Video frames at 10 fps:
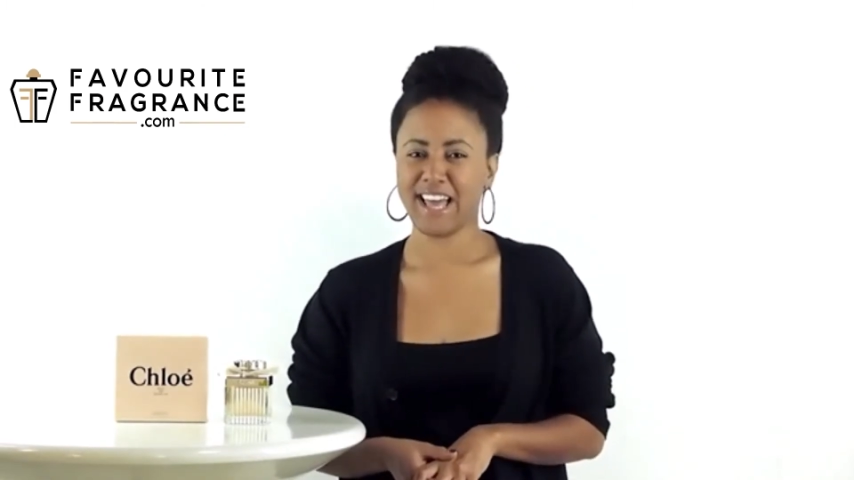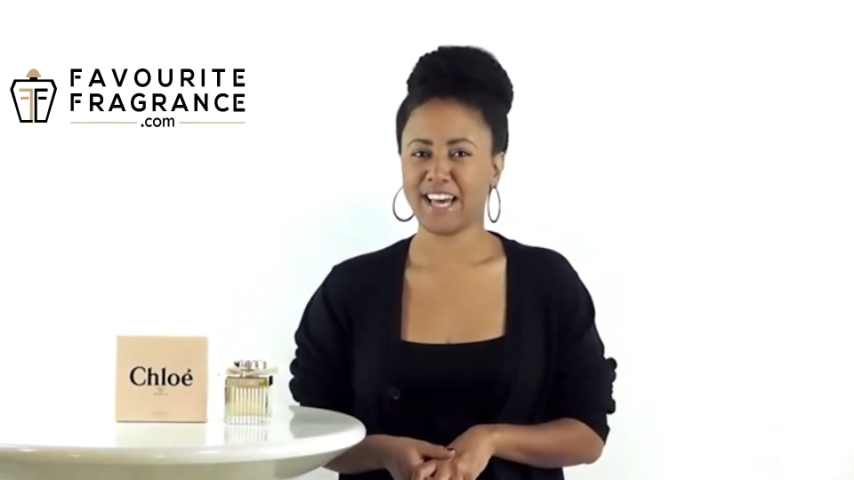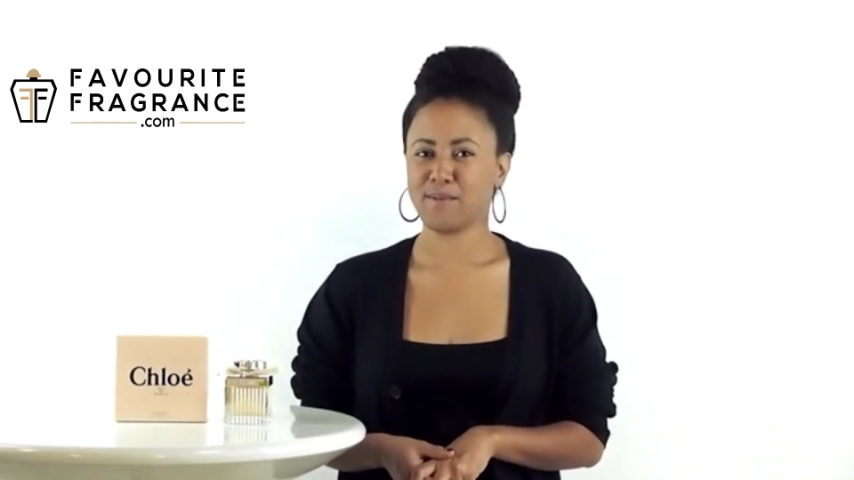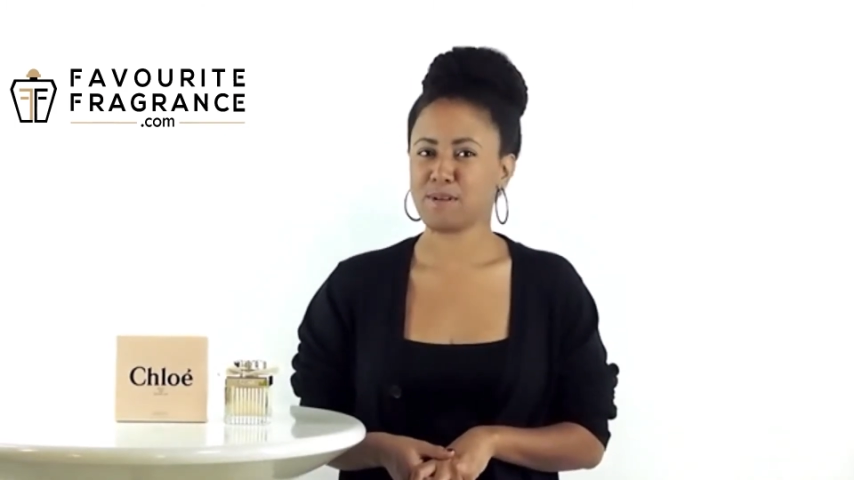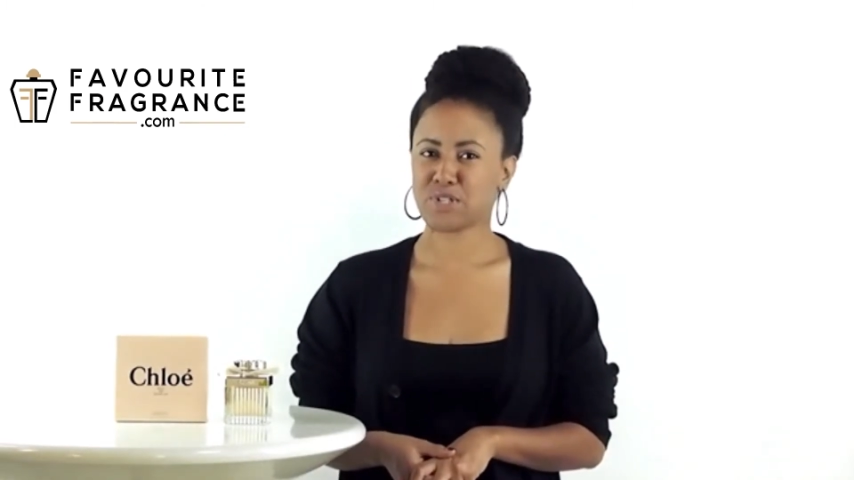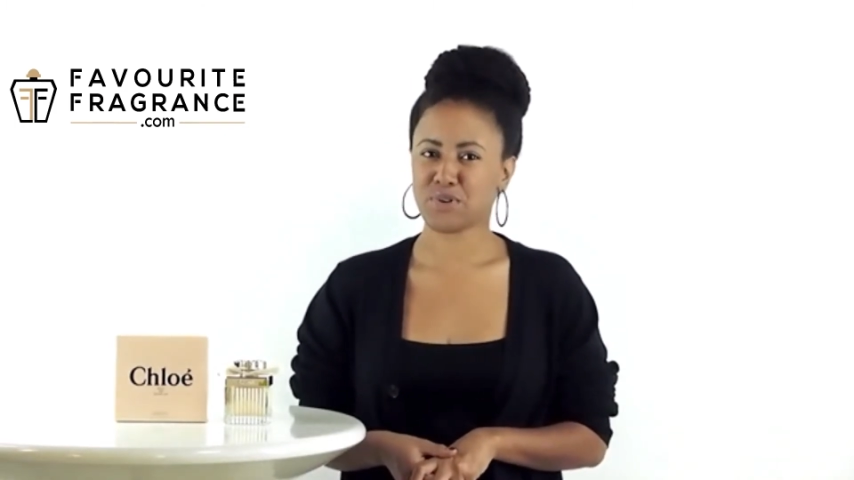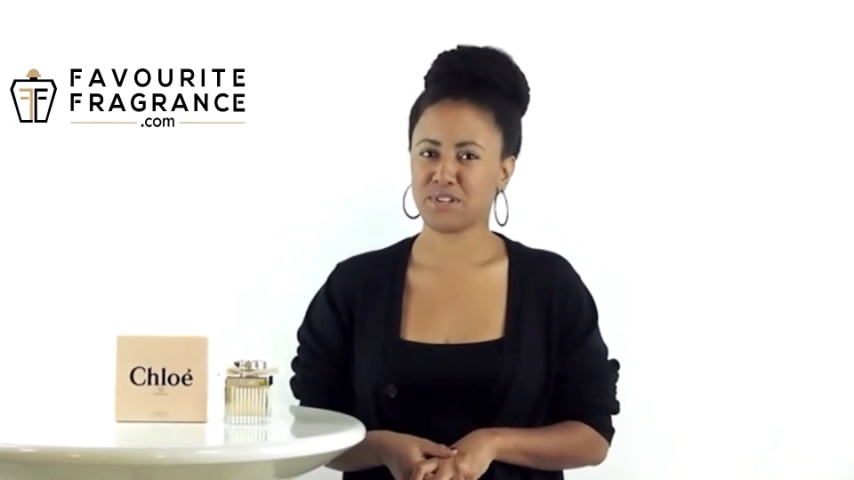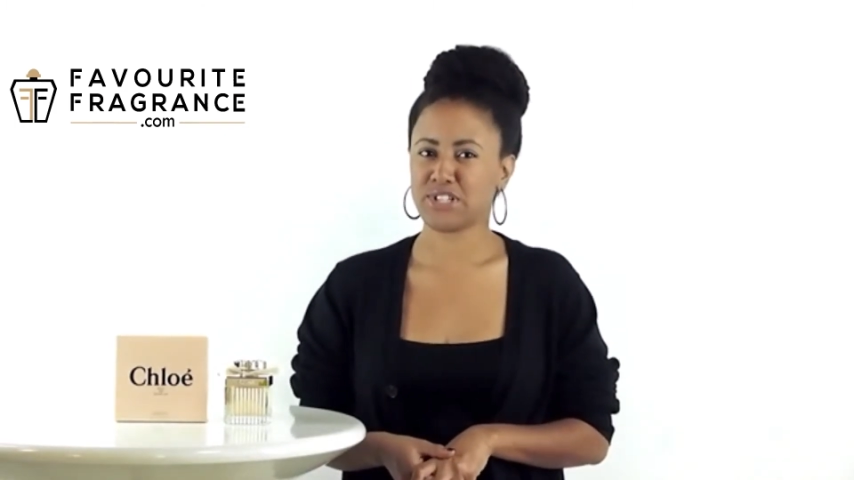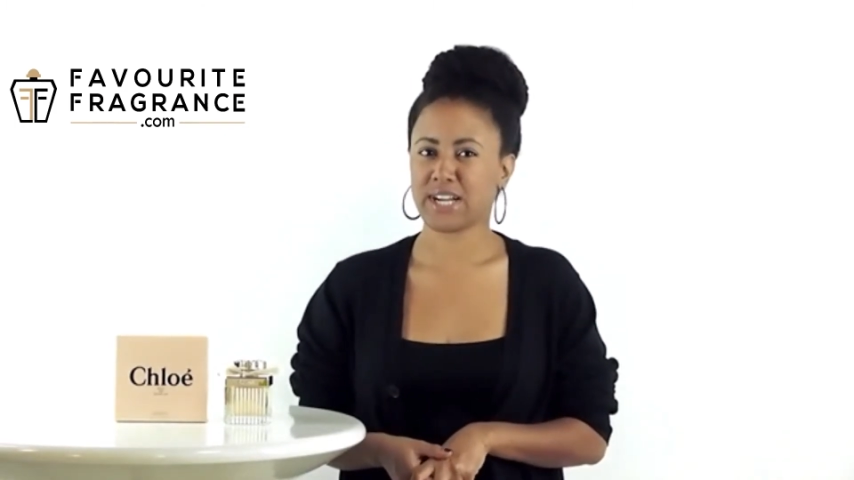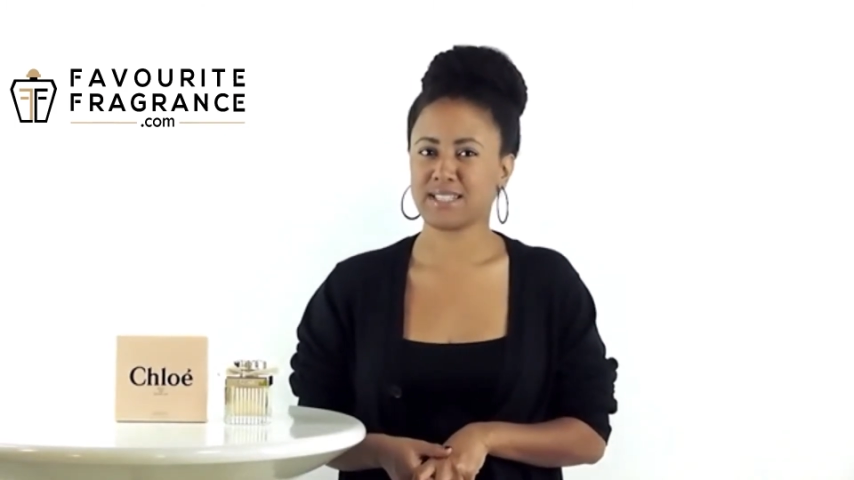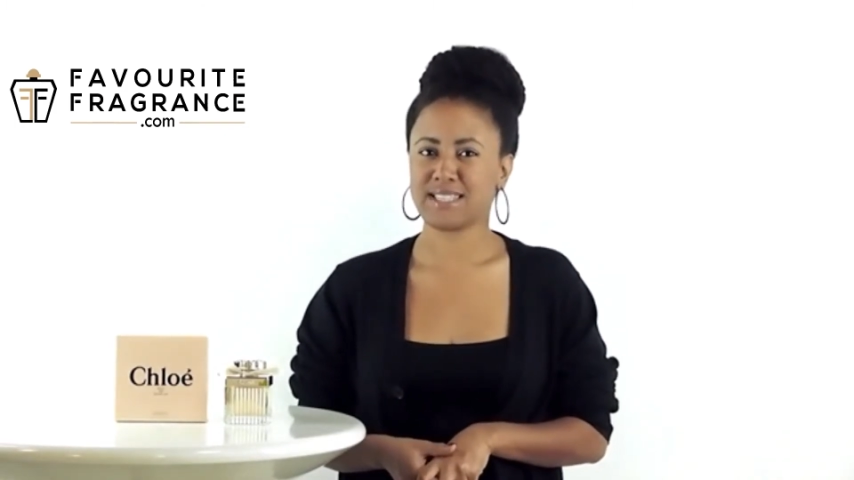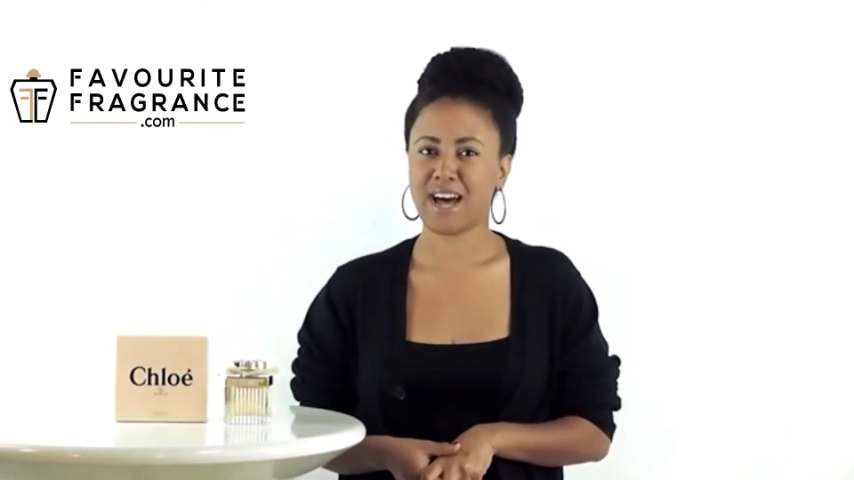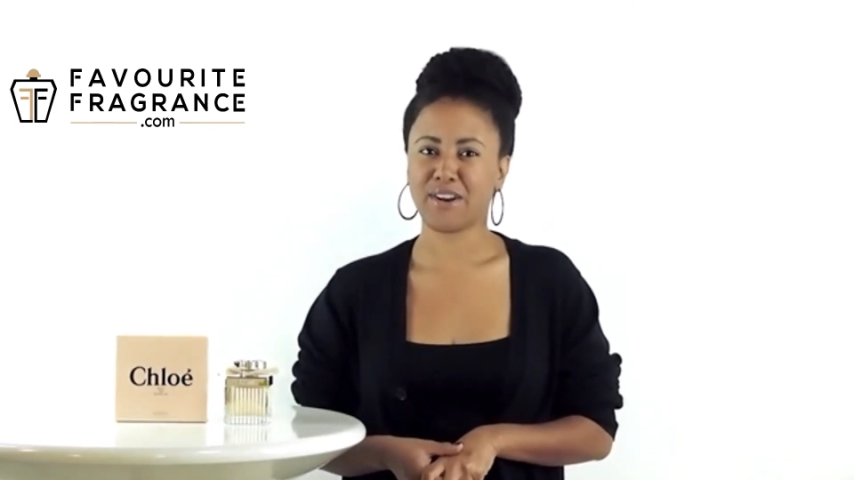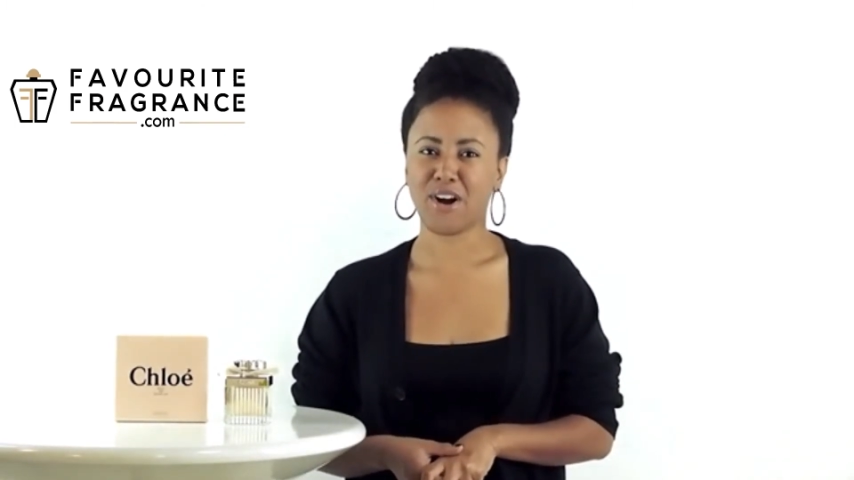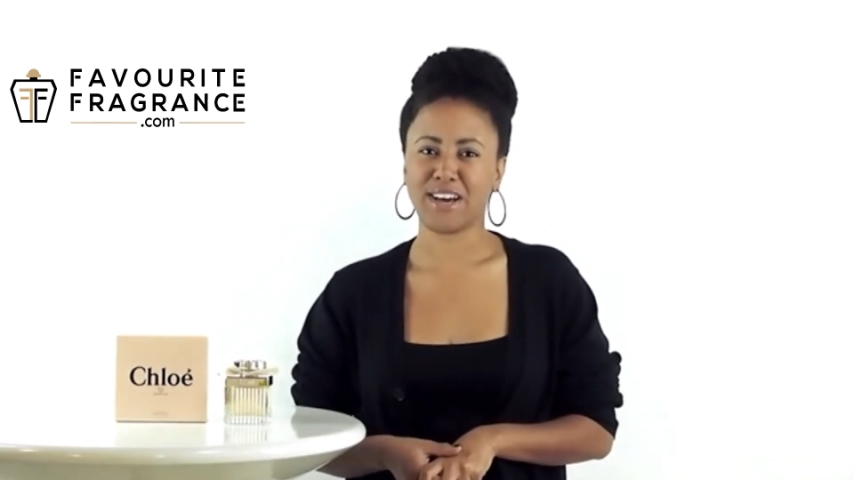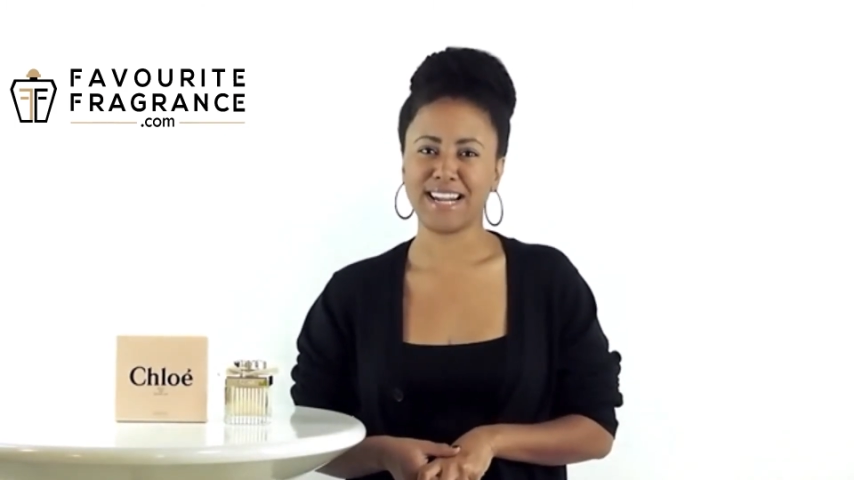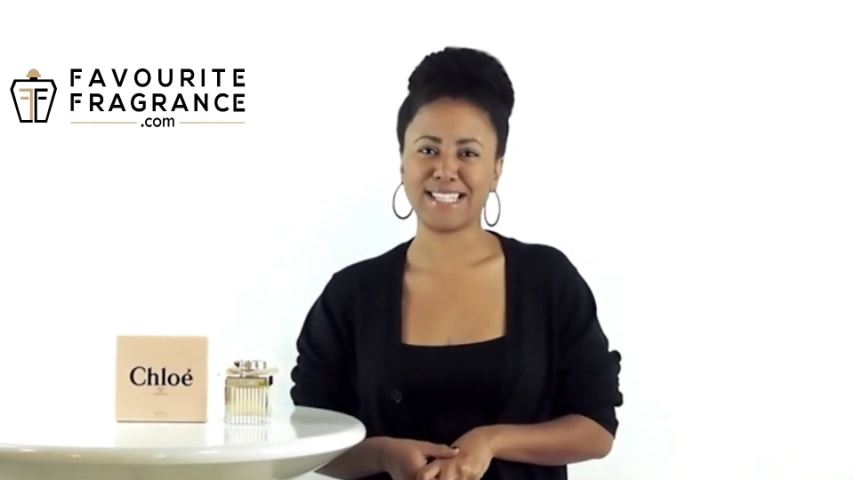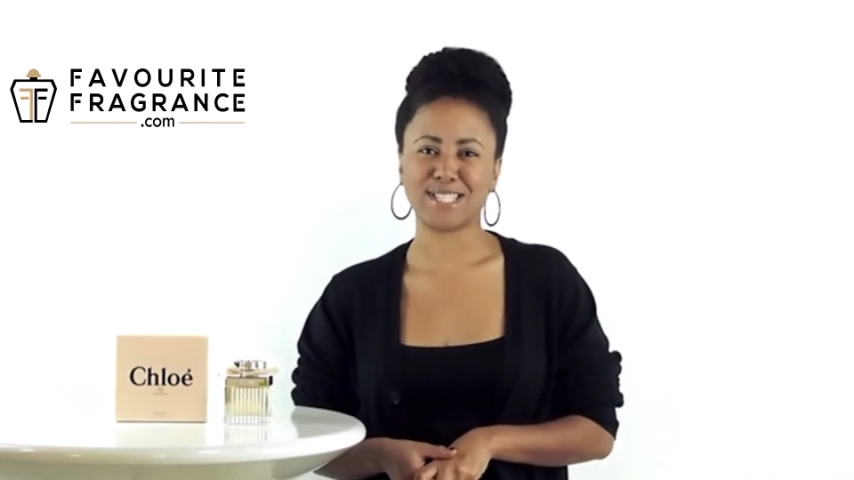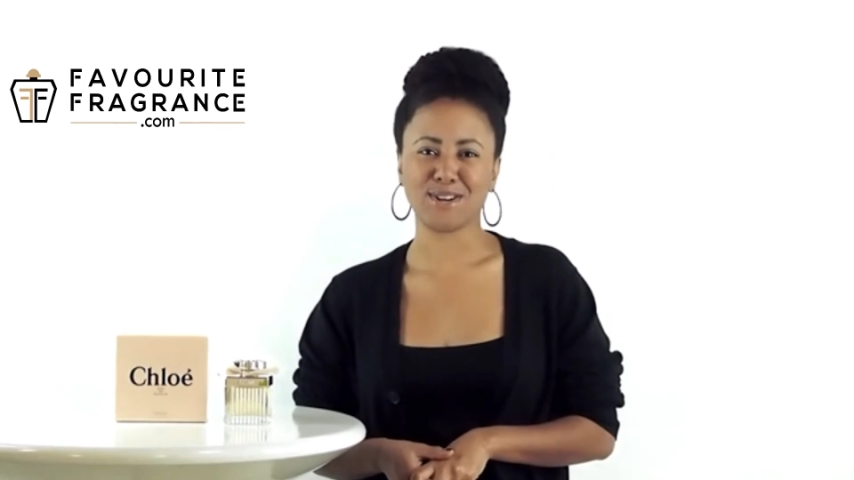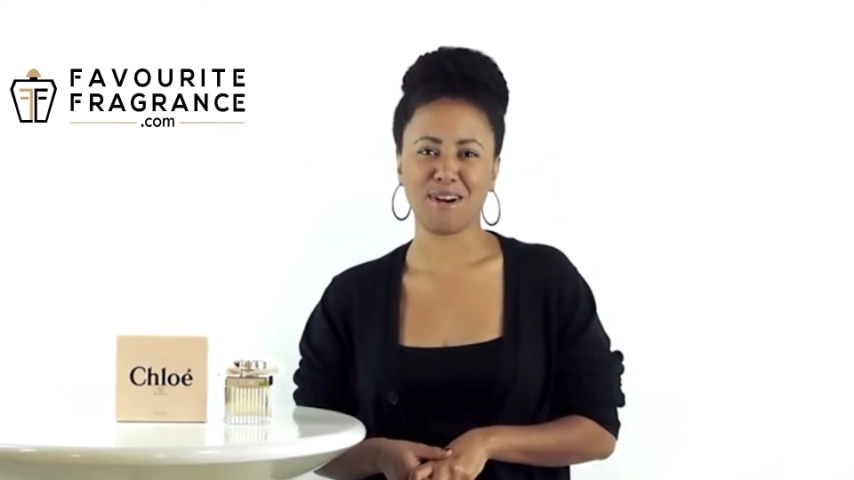and be sure to check us out on
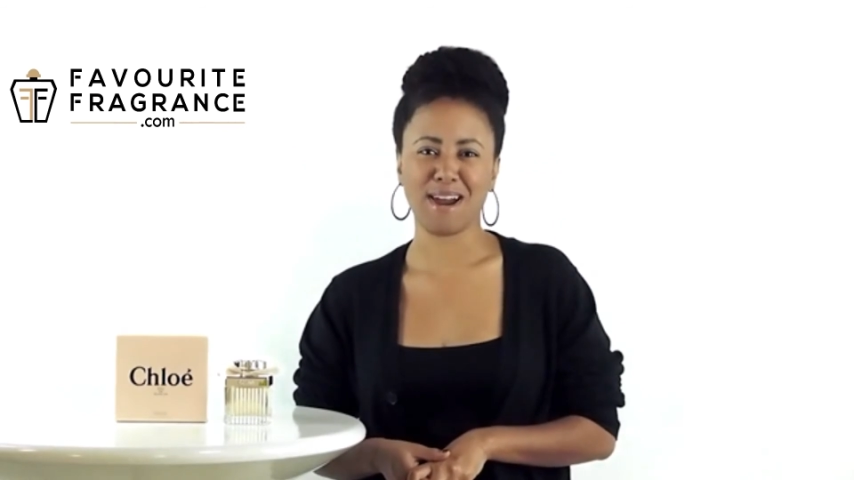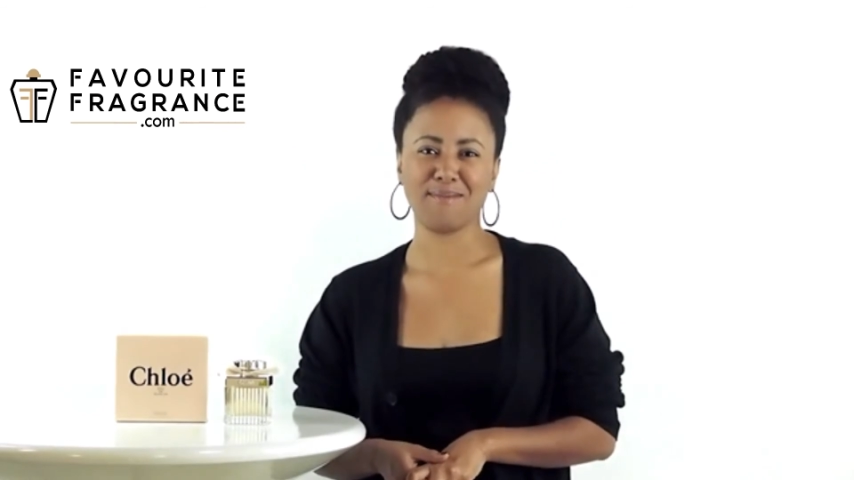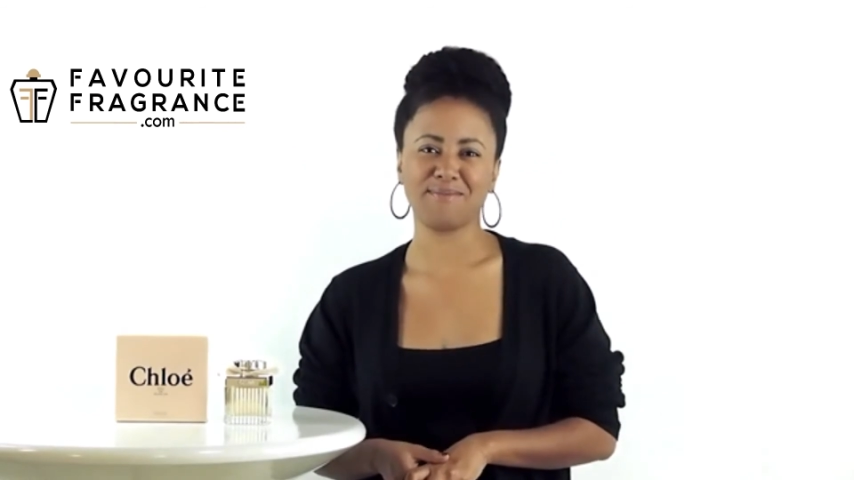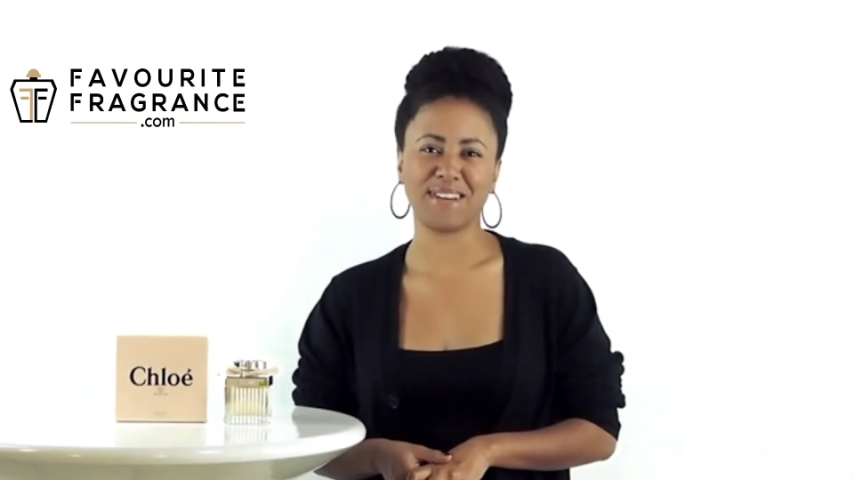Instagram,